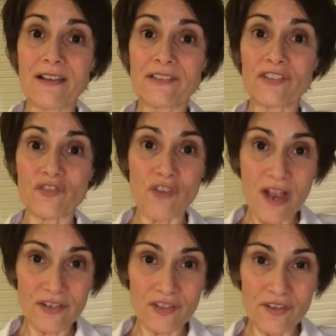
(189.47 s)

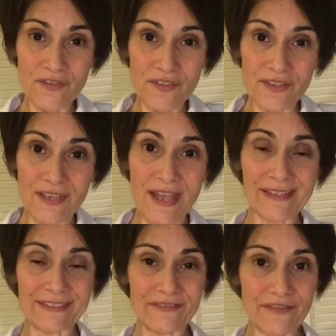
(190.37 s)
Structures
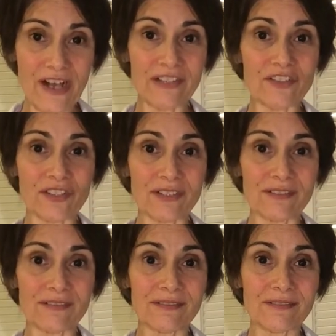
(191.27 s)
and function.
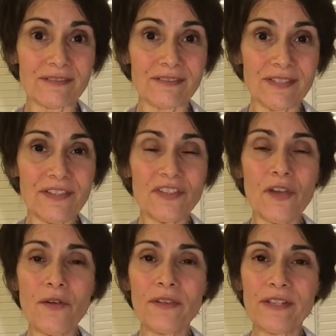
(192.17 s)
Let's
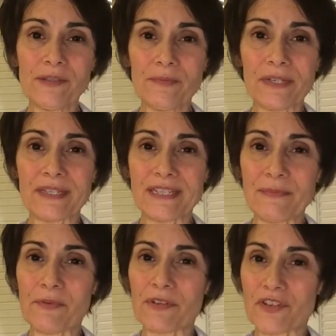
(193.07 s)
go a little bit
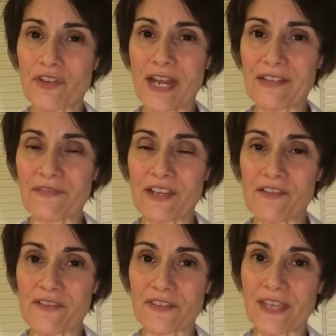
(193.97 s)
deeper and try to
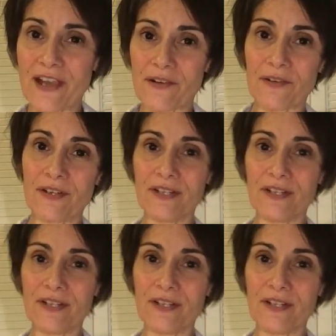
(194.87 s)
figure this out.